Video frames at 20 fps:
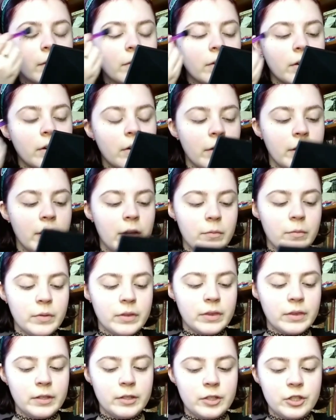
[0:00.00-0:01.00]
We're going in
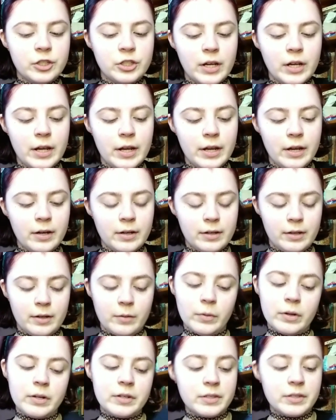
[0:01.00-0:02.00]
with the shade,
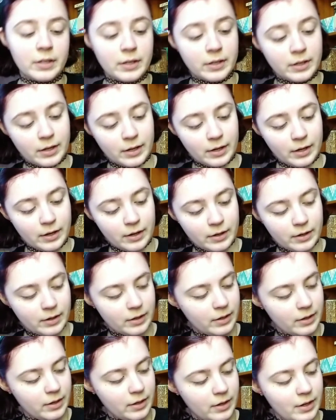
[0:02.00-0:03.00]
I want to say Cake.
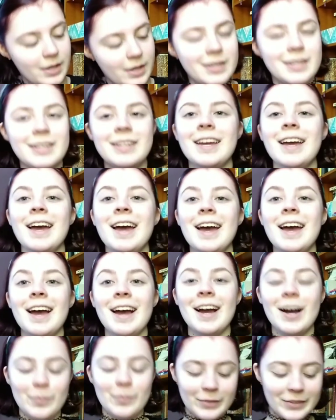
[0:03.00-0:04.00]

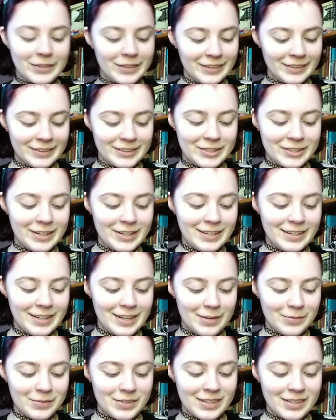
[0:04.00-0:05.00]
Yeah, I'm learning the shade
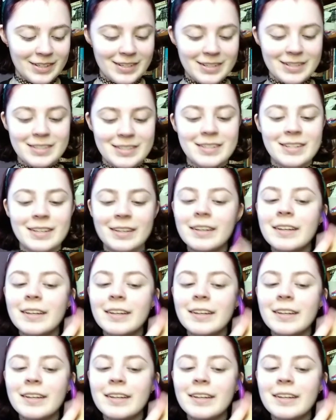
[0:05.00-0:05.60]
names of these.